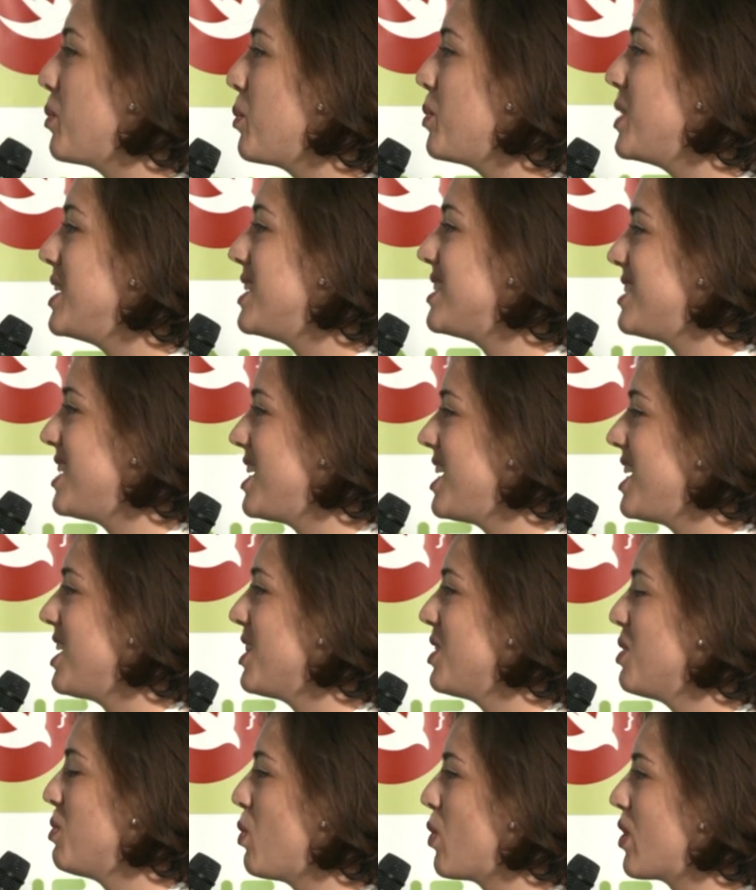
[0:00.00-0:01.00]
We see
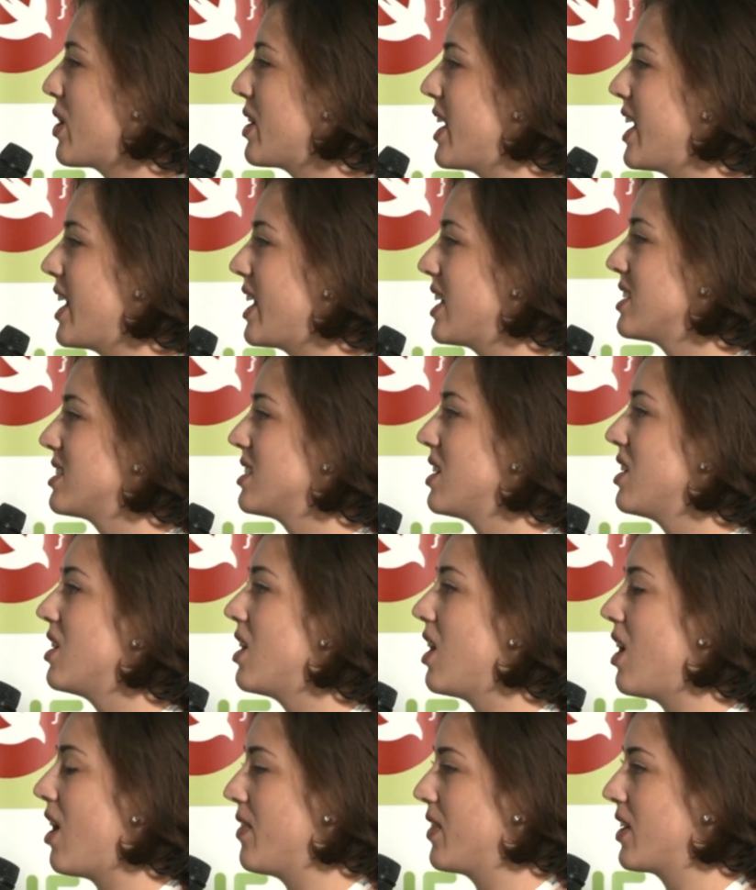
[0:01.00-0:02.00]
the warnings
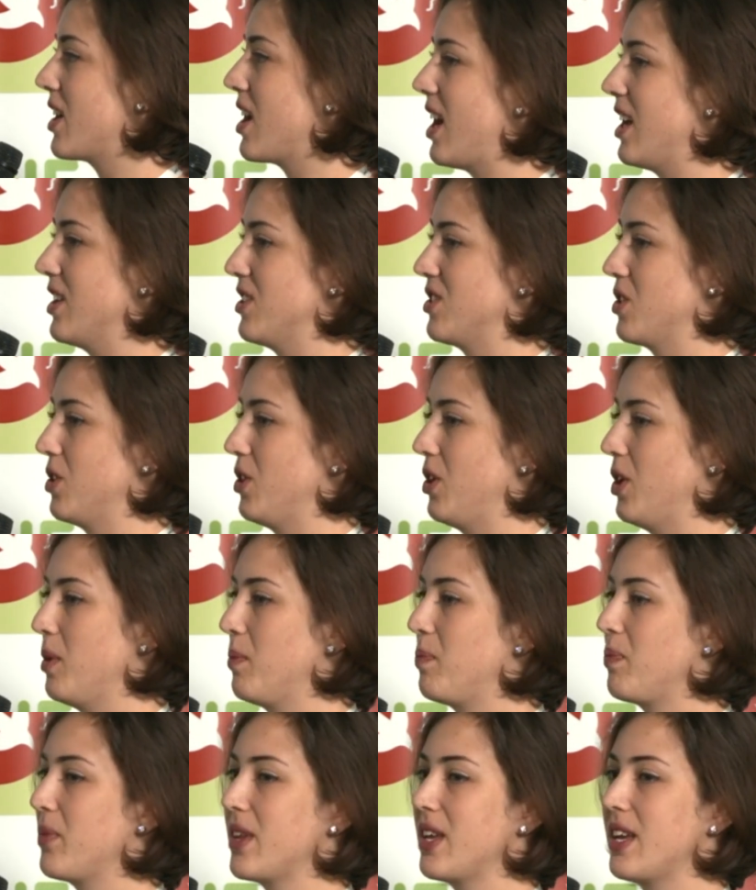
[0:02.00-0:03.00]
on the
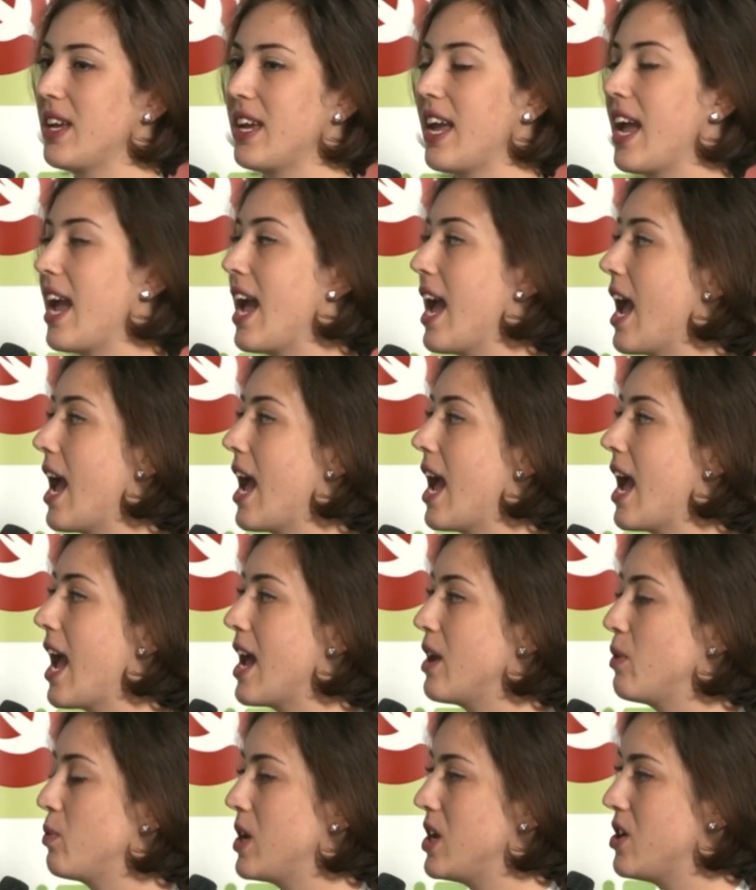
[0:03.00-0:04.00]
console,
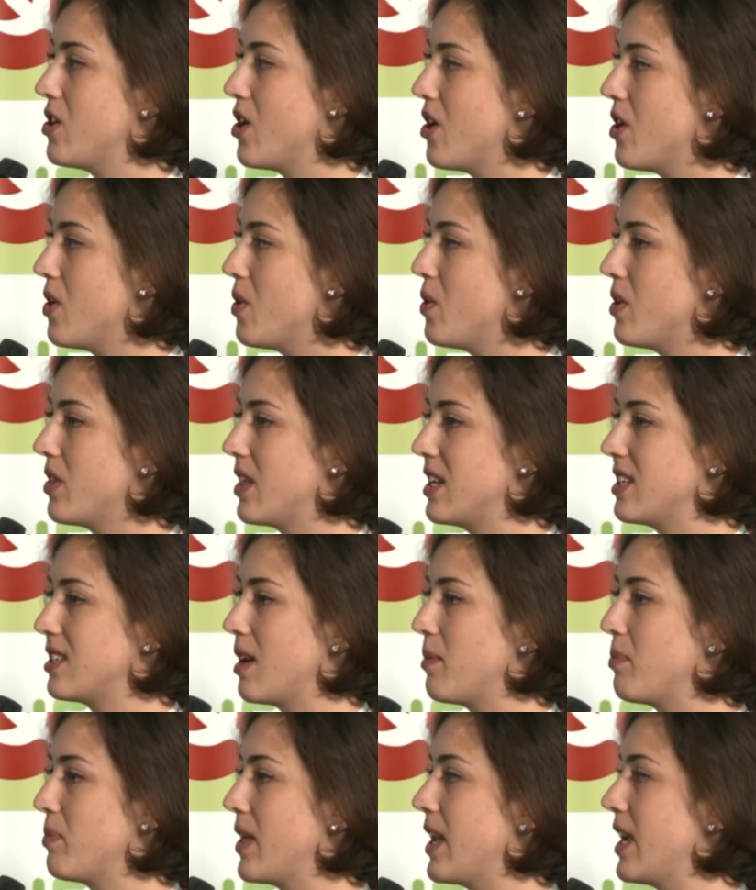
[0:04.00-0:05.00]
and we know that
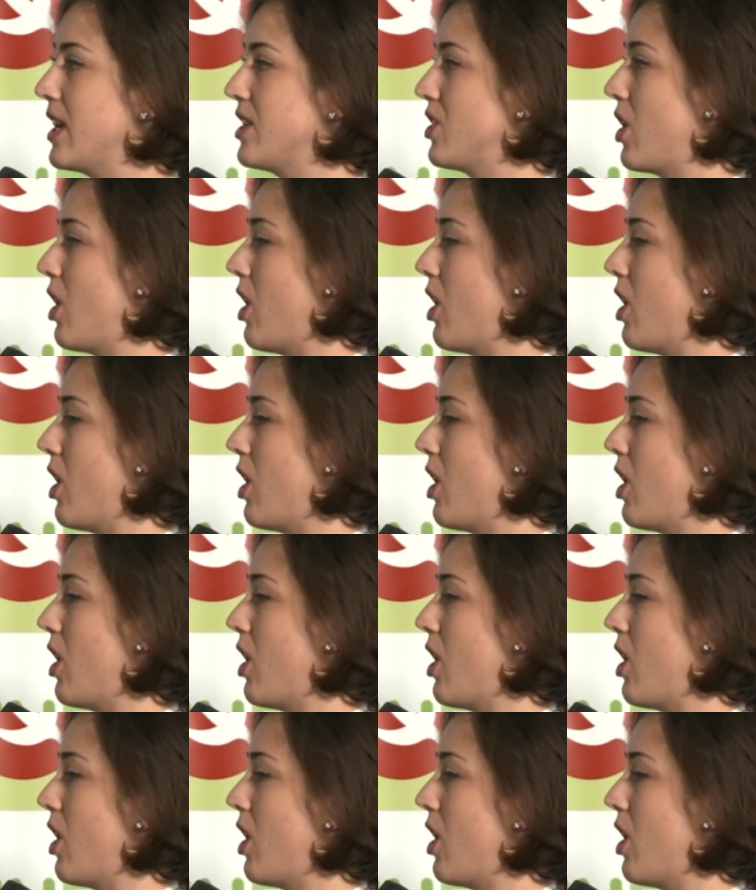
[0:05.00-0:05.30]
something is